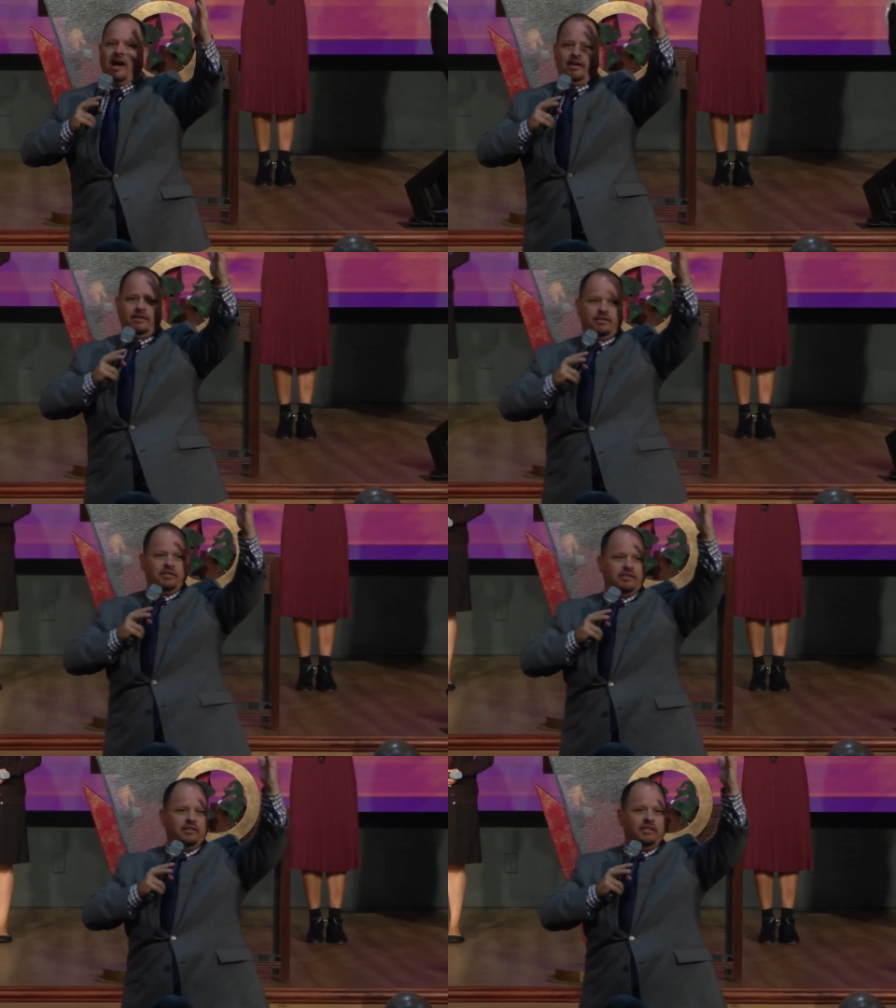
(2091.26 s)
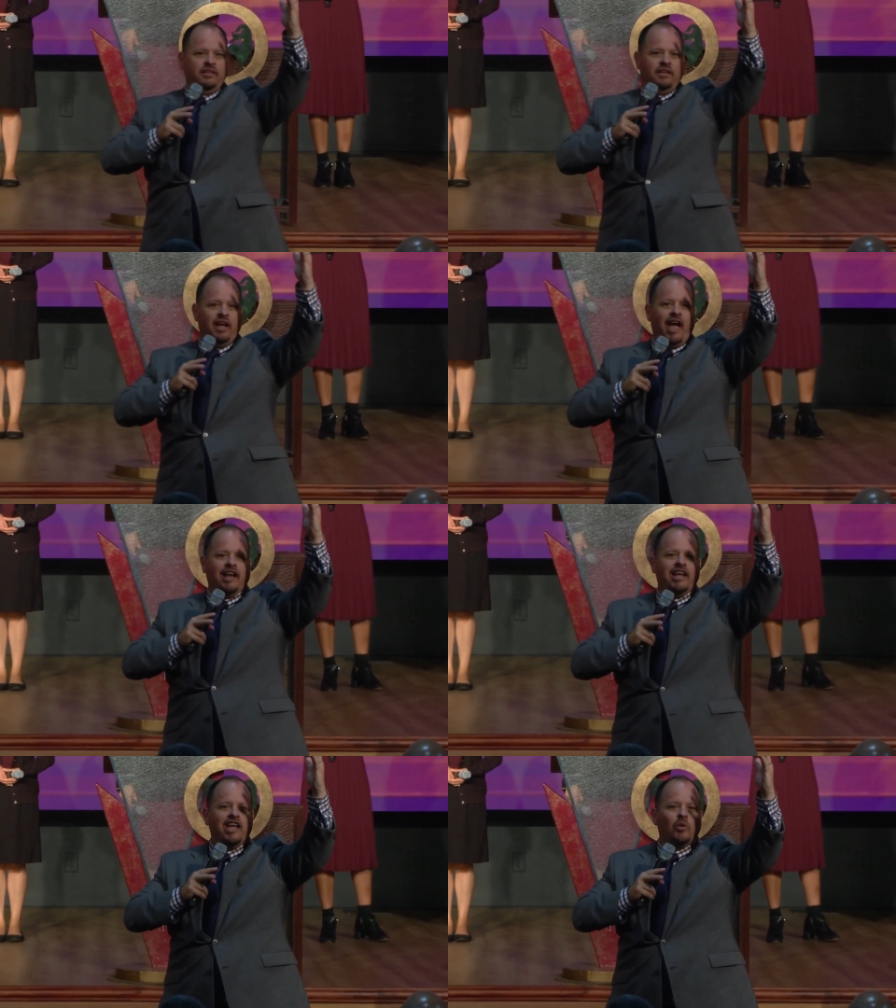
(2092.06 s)
God
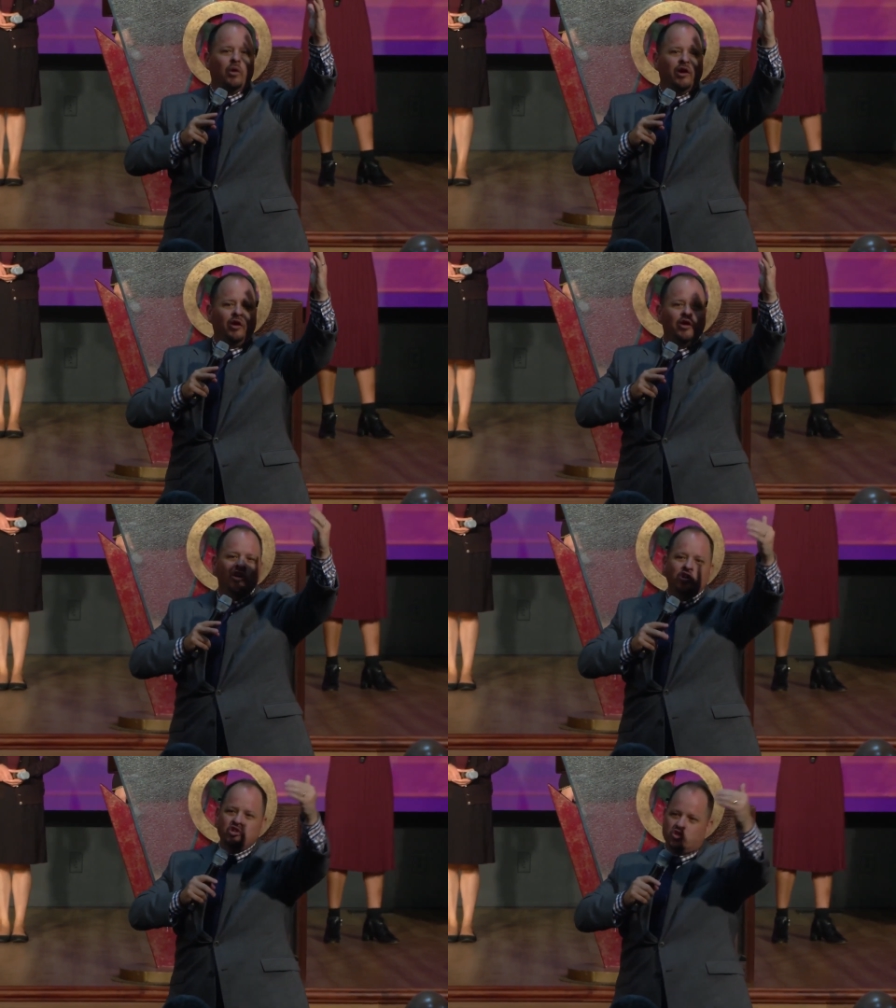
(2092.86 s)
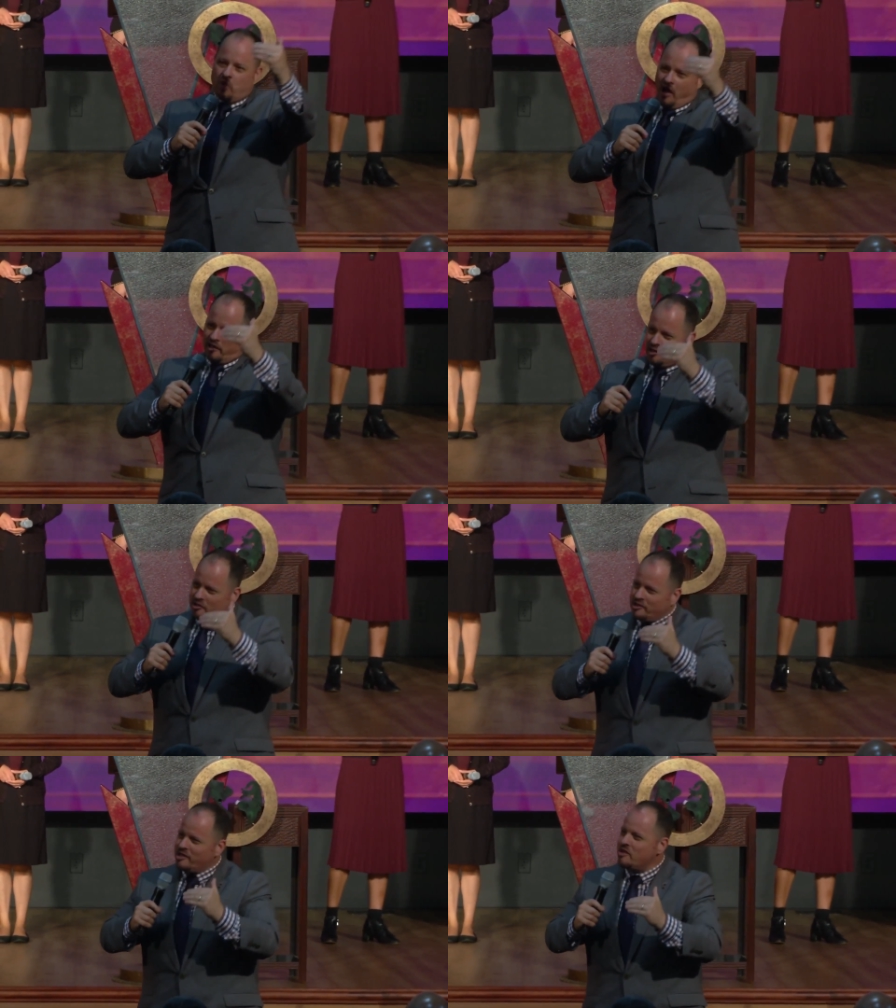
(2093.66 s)
and he will draw near
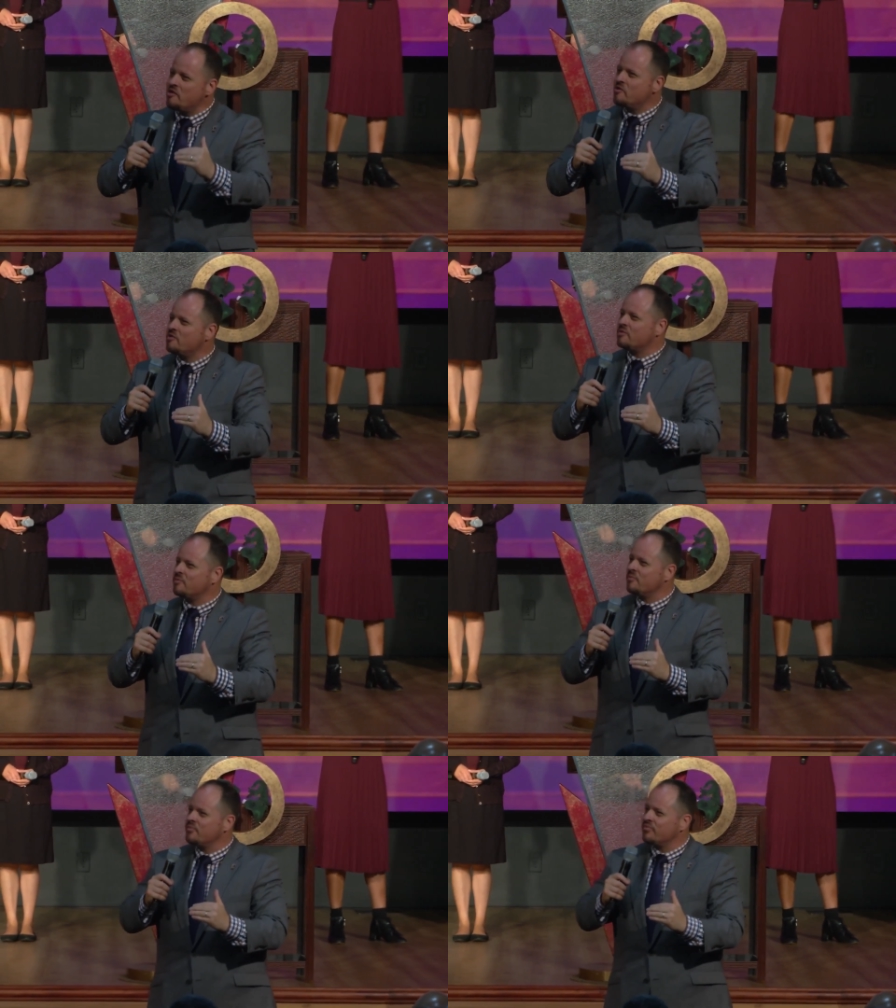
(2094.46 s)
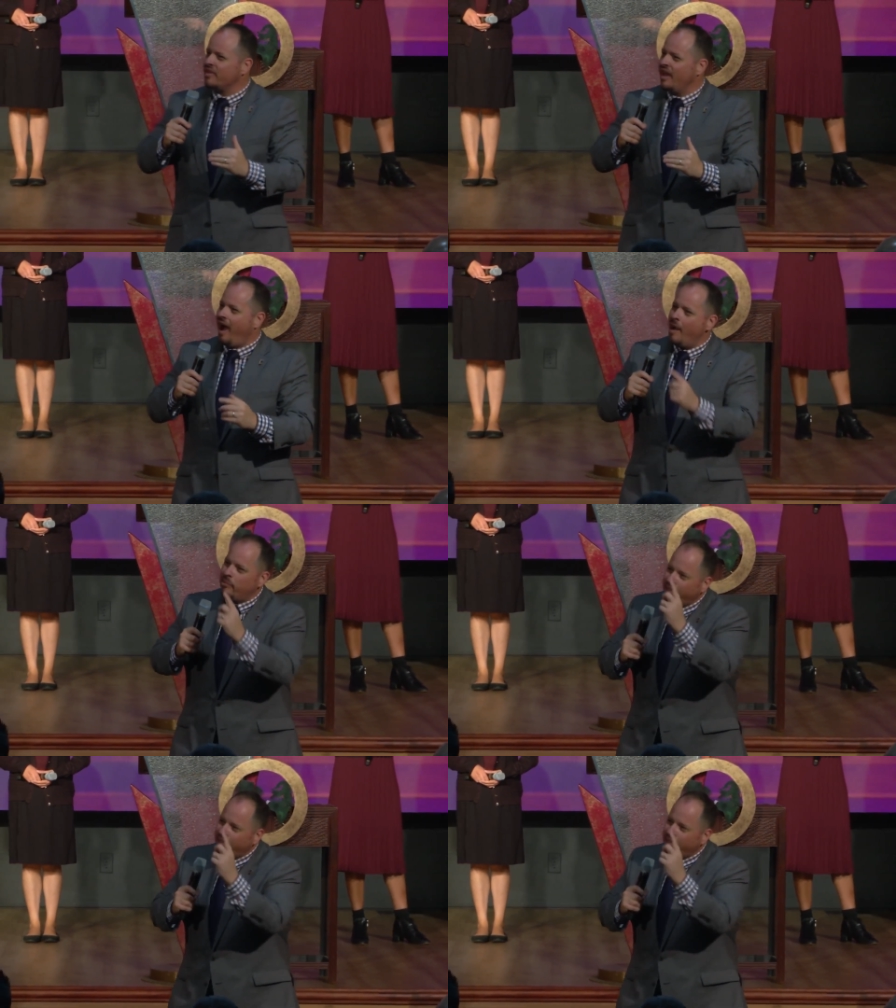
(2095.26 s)
to you. I